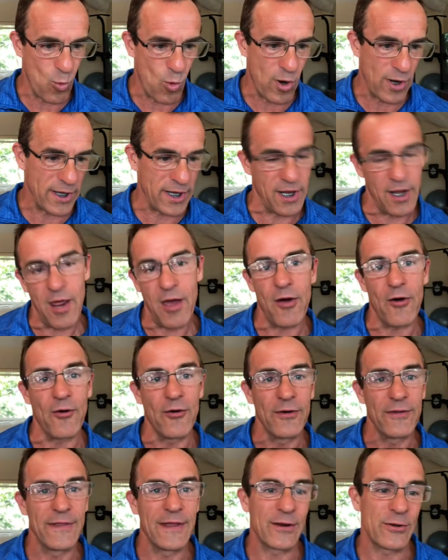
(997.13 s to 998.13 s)
what do you know?
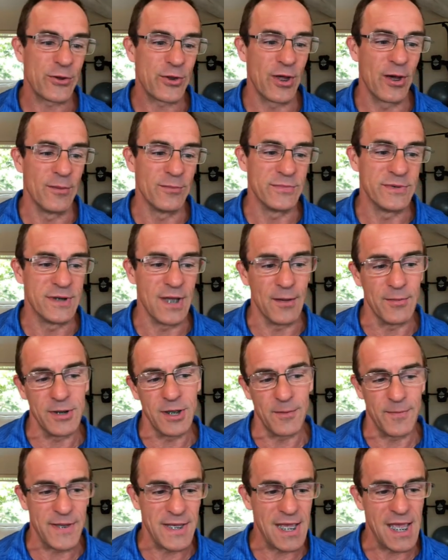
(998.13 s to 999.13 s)
There's some
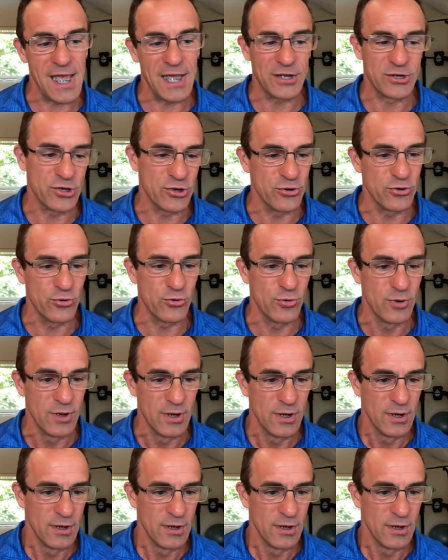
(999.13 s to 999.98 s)
WPA2